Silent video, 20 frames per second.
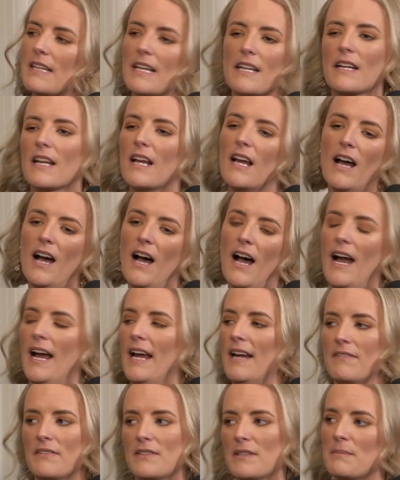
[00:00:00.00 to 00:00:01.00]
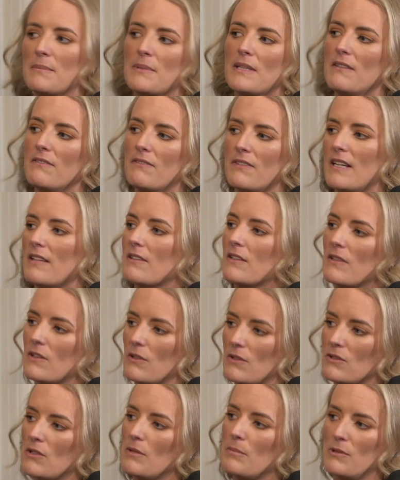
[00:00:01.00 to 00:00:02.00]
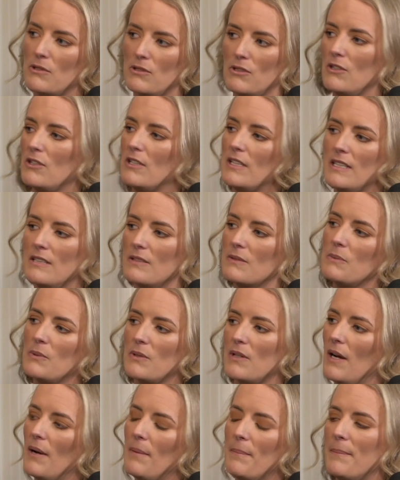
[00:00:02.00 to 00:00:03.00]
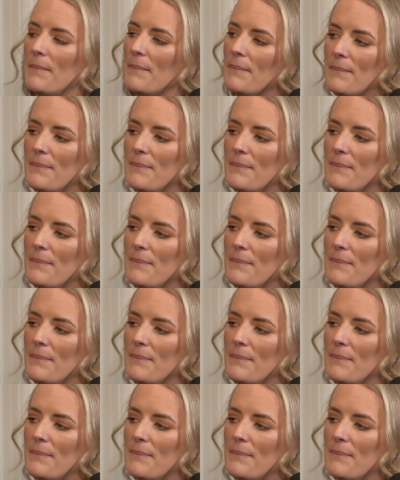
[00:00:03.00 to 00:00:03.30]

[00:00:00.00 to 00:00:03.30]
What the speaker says: then I have complete faith that those opportunities will come.